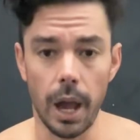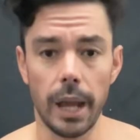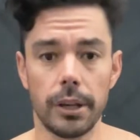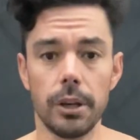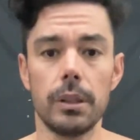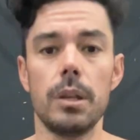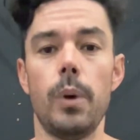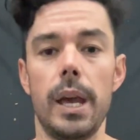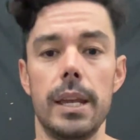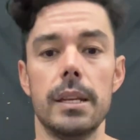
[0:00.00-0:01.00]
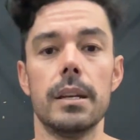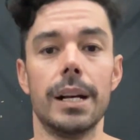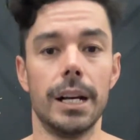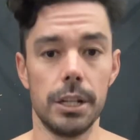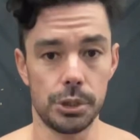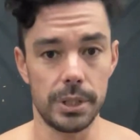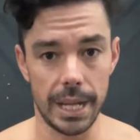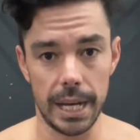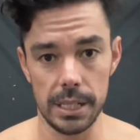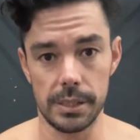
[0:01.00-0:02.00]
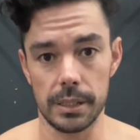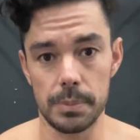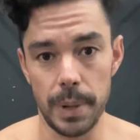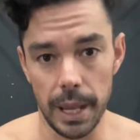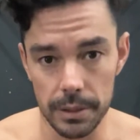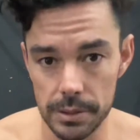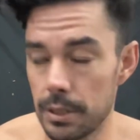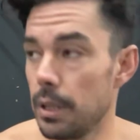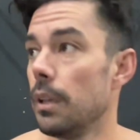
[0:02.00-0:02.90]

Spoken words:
I currently weigh 196 pounds,